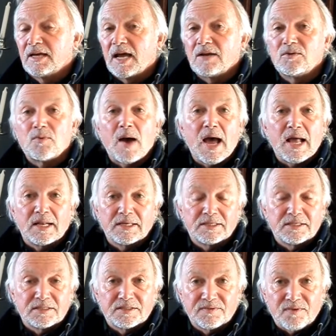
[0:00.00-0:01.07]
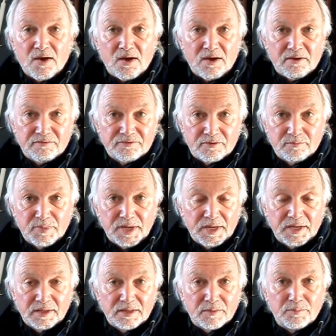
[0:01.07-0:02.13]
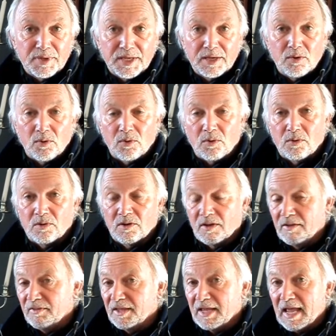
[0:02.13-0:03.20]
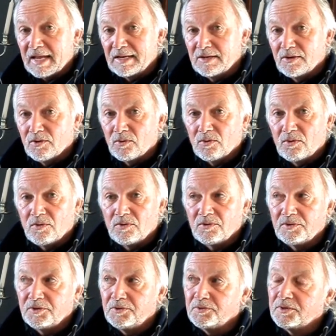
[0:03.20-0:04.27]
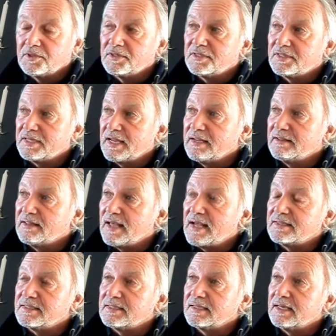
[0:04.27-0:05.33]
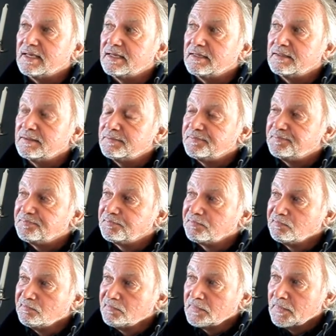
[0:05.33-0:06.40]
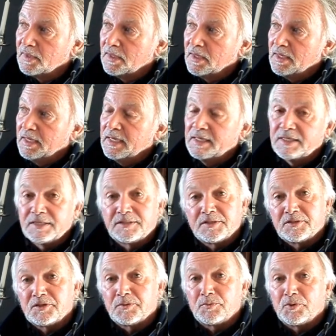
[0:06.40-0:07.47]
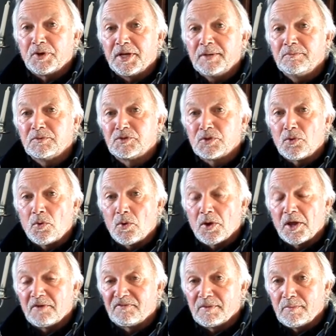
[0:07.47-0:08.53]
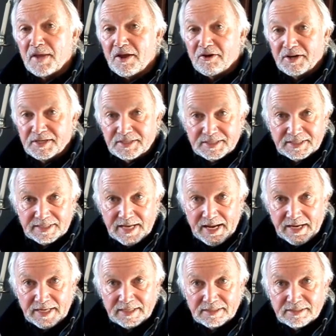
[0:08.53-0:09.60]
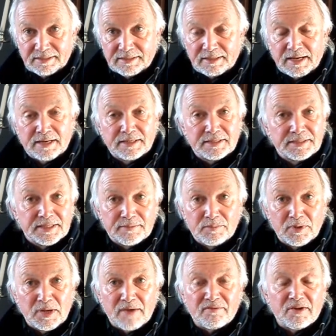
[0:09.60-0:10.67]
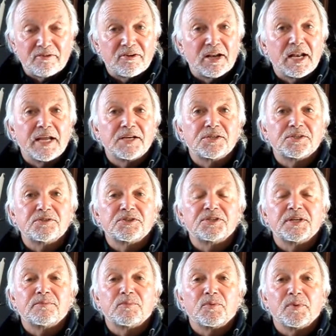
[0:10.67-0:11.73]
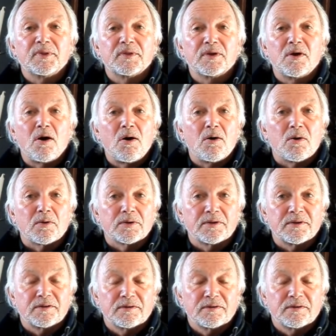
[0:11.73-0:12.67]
and while it is far from being the be-all and the end-all, you can say that again, it is the supreme joy of the married state and a symbol of our relationship with God.